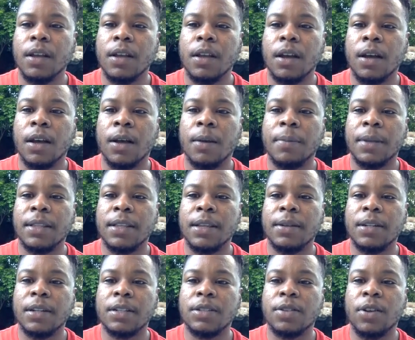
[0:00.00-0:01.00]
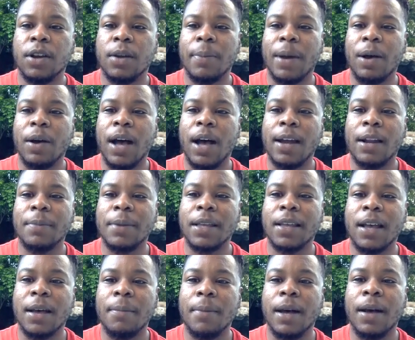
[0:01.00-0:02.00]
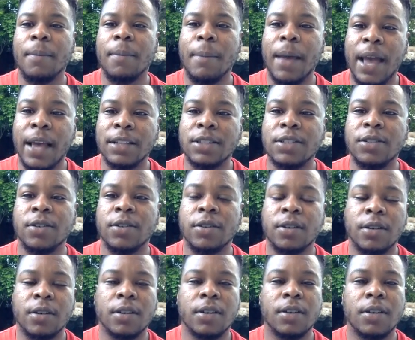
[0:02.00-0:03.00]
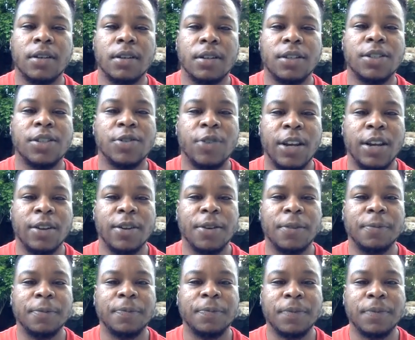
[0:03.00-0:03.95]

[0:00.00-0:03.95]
And then let's talk about how to become a master trader.